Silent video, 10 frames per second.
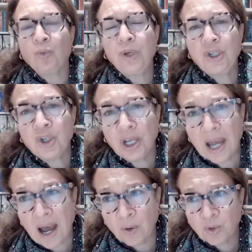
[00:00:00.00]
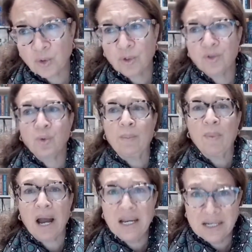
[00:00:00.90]
reaching out towards,
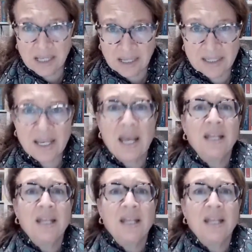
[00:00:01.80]
reminding us